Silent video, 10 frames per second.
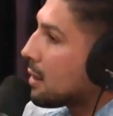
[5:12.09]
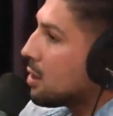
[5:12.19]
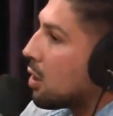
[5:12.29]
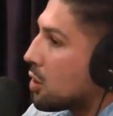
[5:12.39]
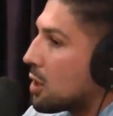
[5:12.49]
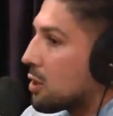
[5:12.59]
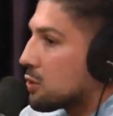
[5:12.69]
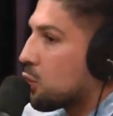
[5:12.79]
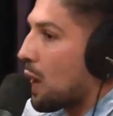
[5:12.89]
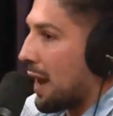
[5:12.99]
You know,
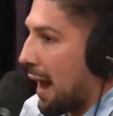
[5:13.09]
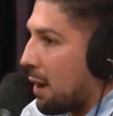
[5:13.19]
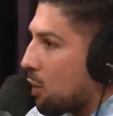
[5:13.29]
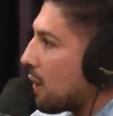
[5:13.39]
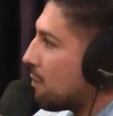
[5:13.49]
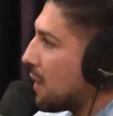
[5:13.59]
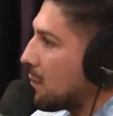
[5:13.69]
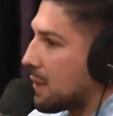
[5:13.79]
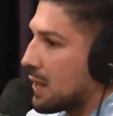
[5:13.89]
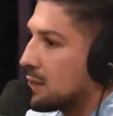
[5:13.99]
there's one A, one B,
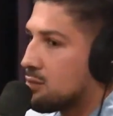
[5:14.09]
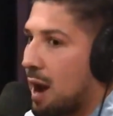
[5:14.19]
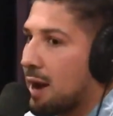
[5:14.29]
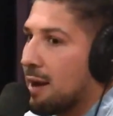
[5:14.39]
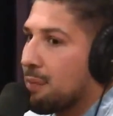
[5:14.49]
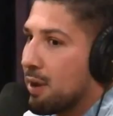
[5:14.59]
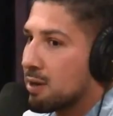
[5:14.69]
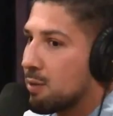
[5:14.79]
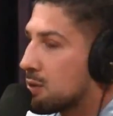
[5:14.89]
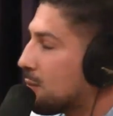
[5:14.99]
but he's right up there
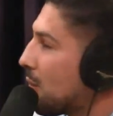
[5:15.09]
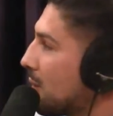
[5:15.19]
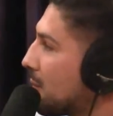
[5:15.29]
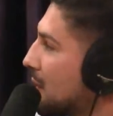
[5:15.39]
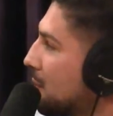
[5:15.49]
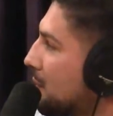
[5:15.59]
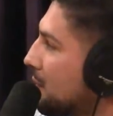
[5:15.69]
as most important people in